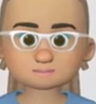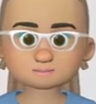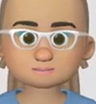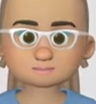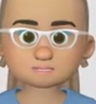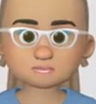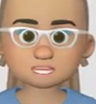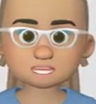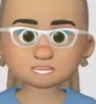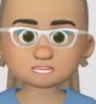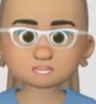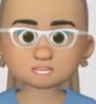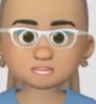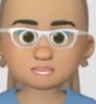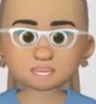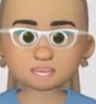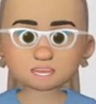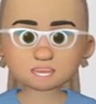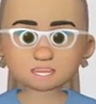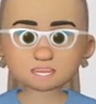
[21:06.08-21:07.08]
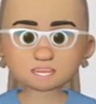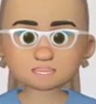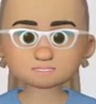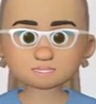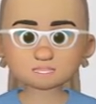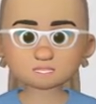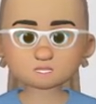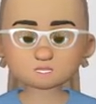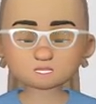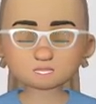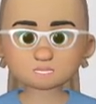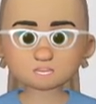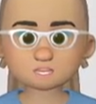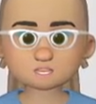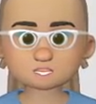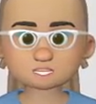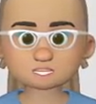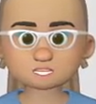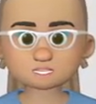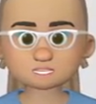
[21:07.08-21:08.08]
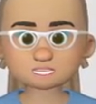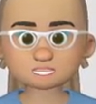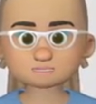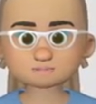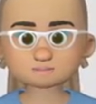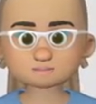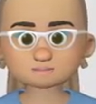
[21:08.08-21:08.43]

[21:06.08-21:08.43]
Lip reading: as a reducing sugar.